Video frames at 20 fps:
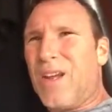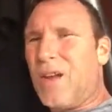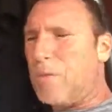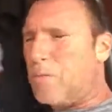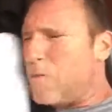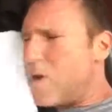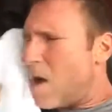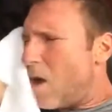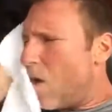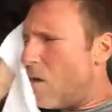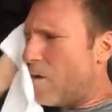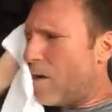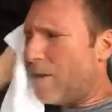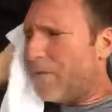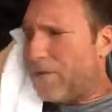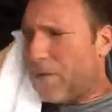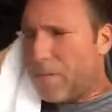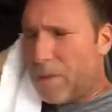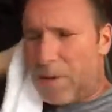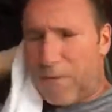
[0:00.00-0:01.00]
You've known,
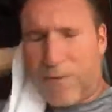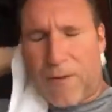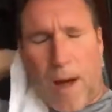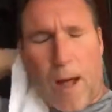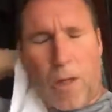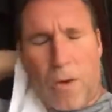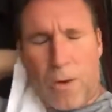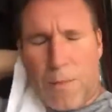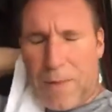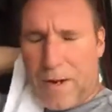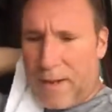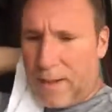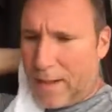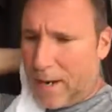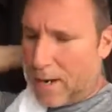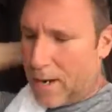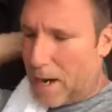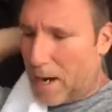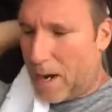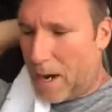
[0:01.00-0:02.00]
if you've been following me,
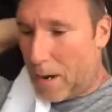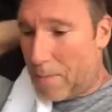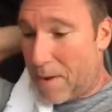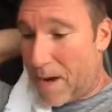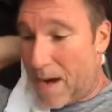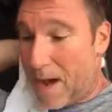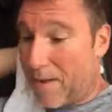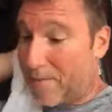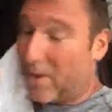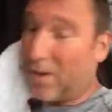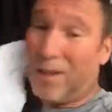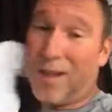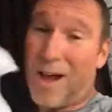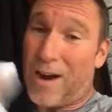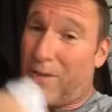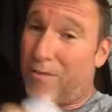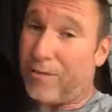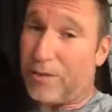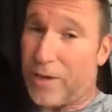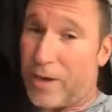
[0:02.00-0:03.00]
that I've been having a
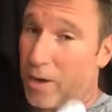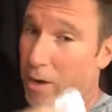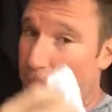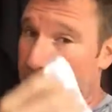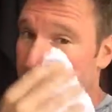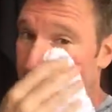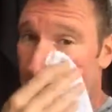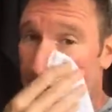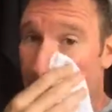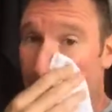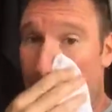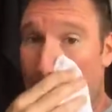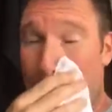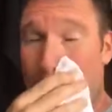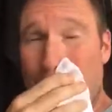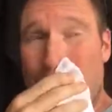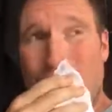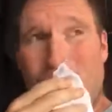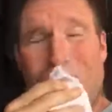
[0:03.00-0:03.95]
lot of flare ups lately.